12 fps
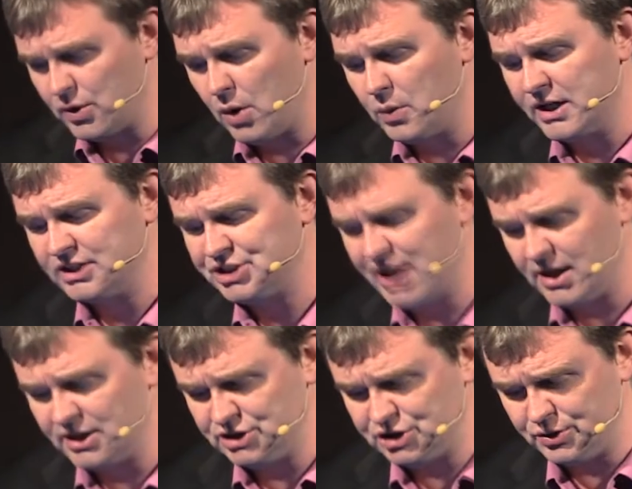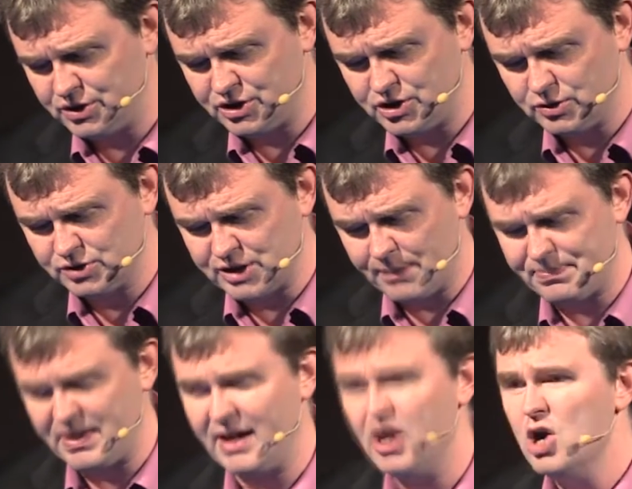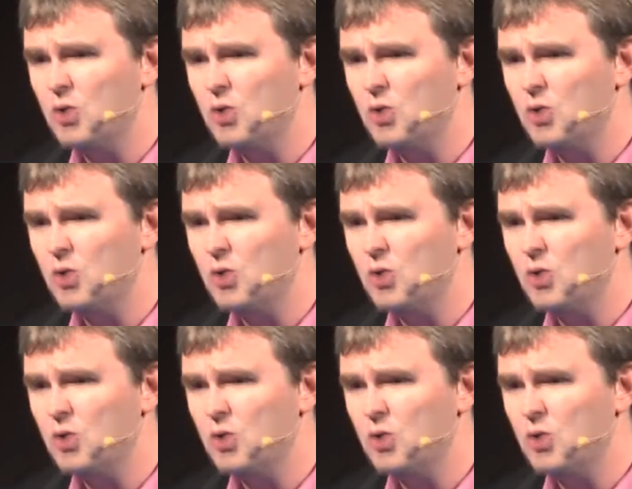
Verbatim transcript: I want to challenge you to do something